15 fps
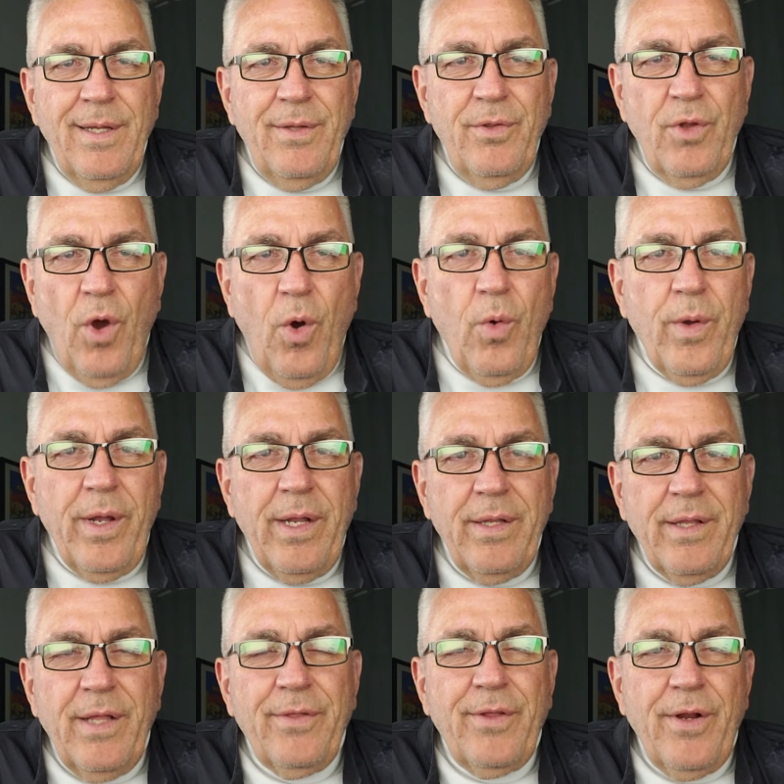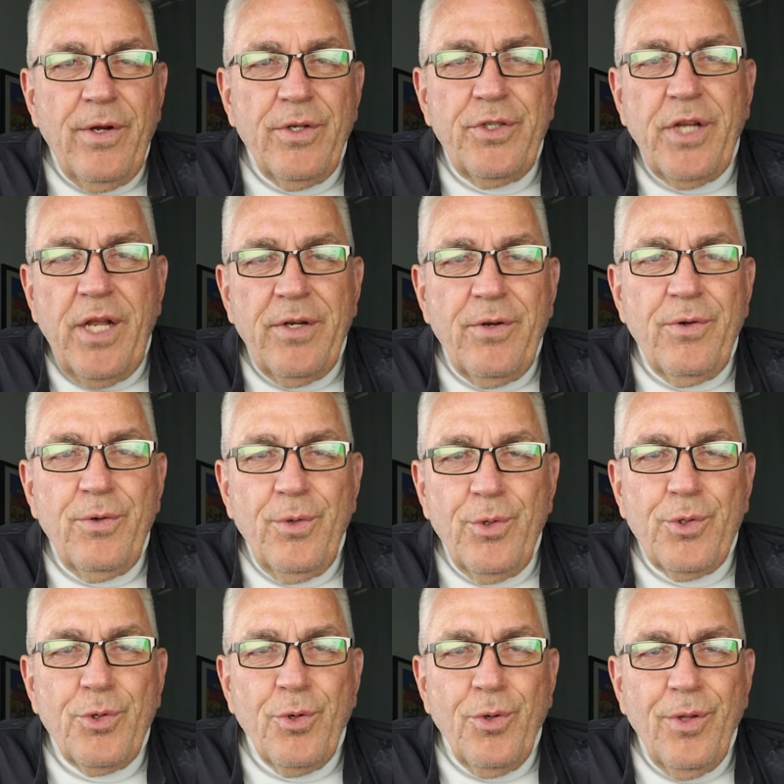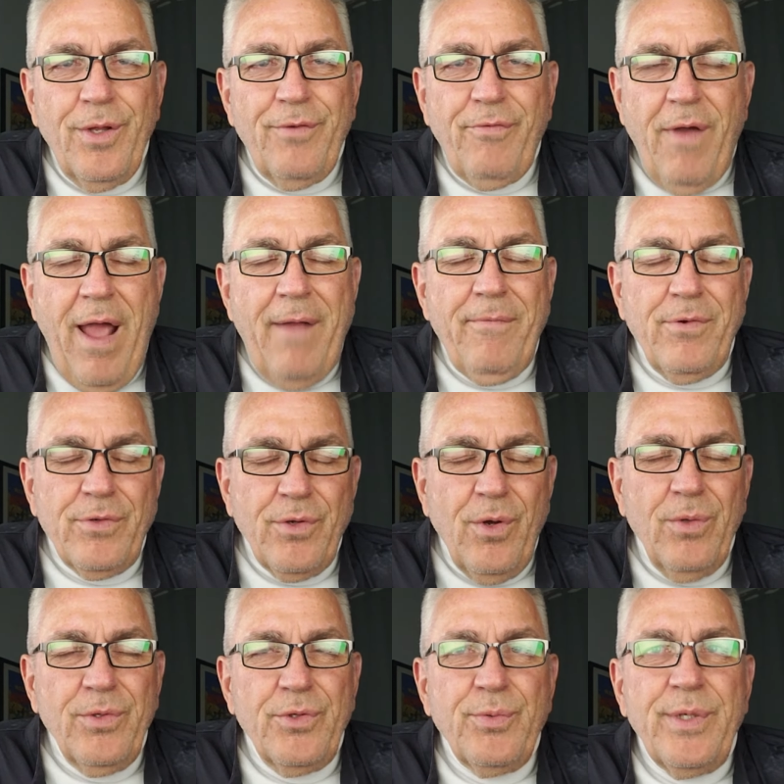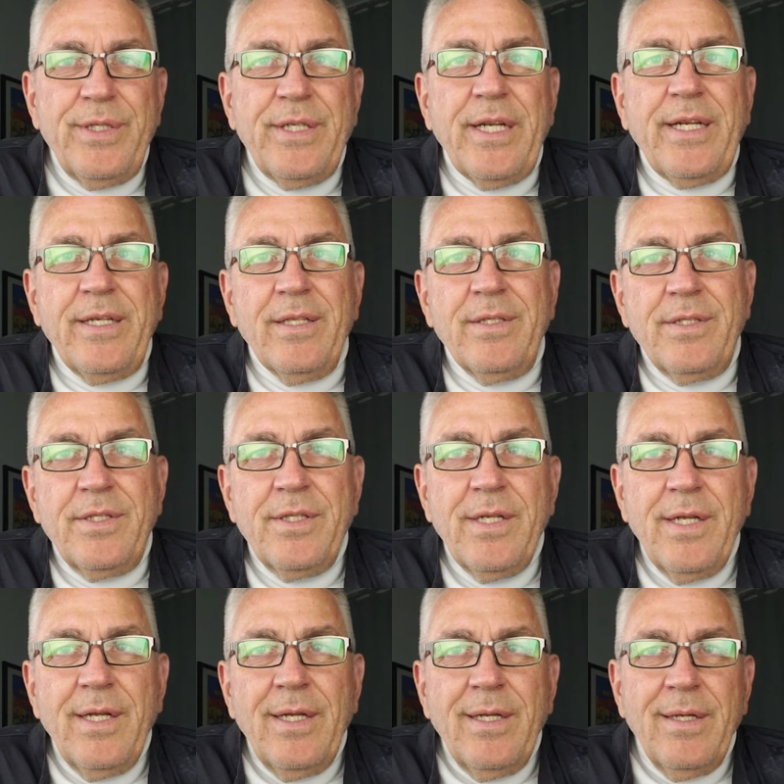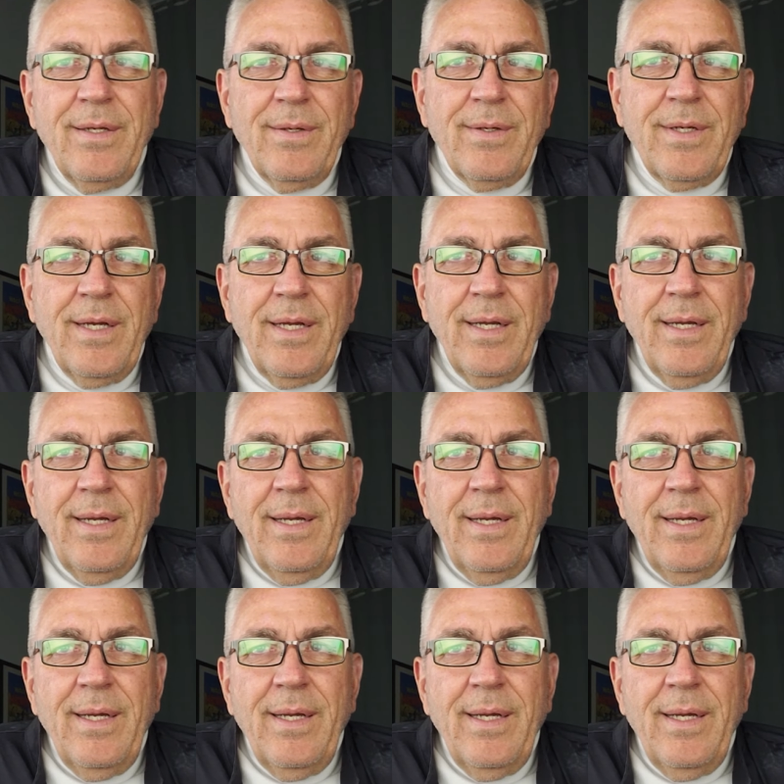knowing that they're gender neutral at 5 years old is ridiculous, okay?